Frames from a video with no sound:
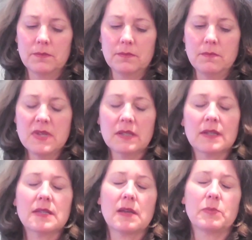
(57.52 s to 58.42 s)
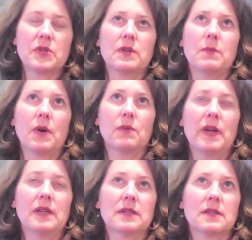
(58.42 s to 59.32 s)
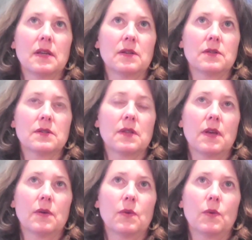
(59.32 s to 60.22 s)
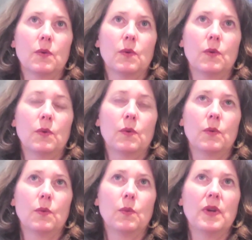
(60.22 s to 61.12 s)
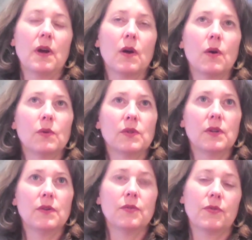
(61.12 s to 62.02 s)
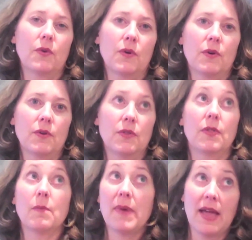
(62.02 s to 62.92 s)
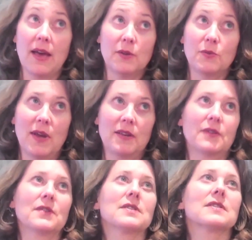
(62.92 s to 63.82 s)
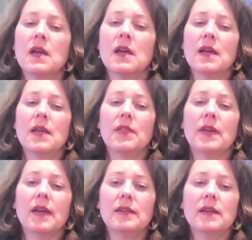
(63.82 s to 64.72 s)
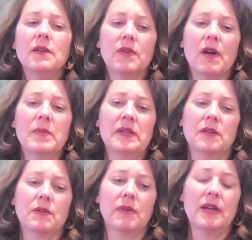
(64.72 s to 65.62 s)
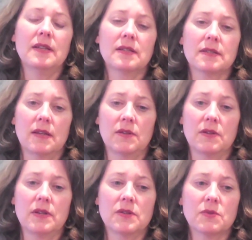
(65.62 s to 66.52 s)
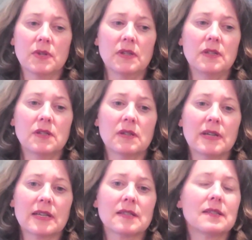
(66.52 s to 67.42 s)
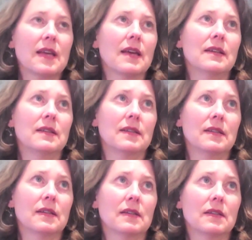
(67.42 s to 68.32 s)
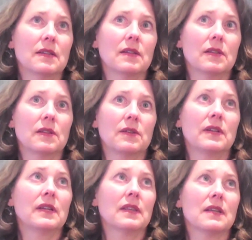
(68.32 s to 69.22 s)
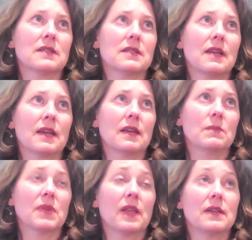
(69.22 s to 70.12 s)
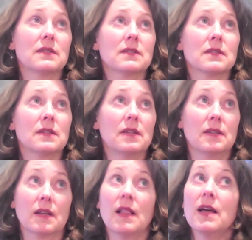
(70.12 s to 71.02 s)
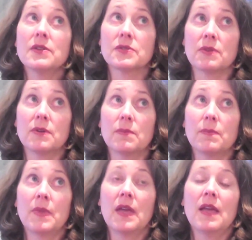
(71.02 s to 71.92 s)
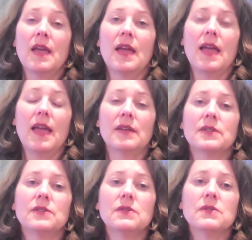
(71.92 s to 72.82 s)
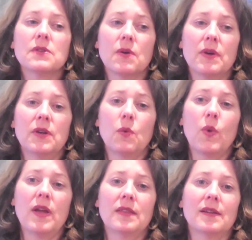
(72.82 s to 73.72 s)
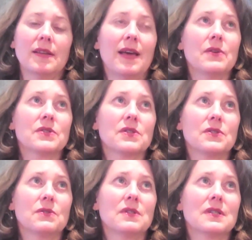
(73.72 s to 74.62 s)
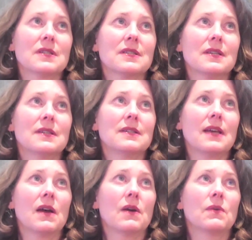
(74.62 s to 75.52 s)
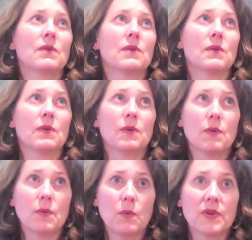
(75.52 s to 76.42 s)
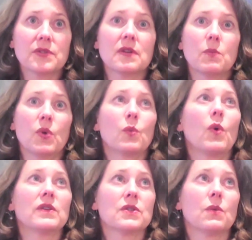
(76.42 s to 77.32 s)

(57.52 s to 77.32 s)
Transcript: misconception about writing centers that we are only for the bad writers. The idea of coming to the Writing Center is really to extend the learning that's taking place in the classroom. And to do so in a way that allows a student to sit down with someone one to